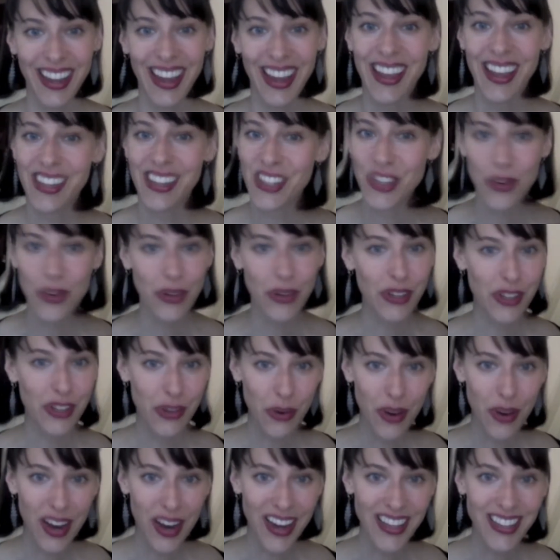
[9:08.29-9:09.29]
It's your
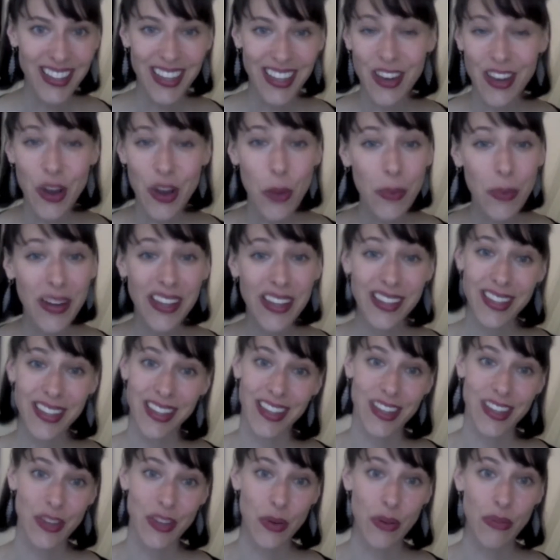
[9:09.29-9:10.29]
choice, and nobody's
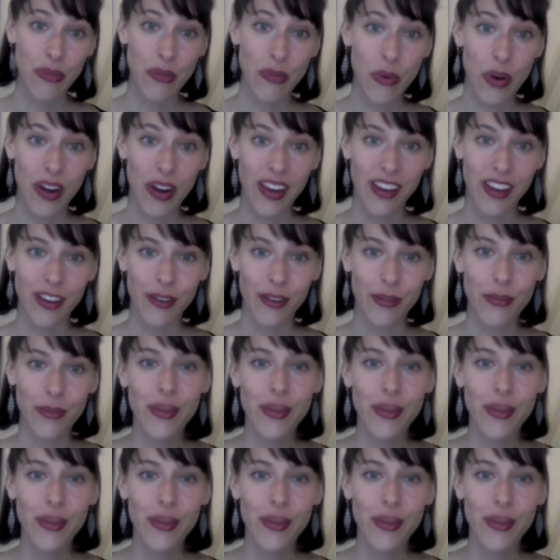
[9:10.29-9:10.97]
going to do it for you.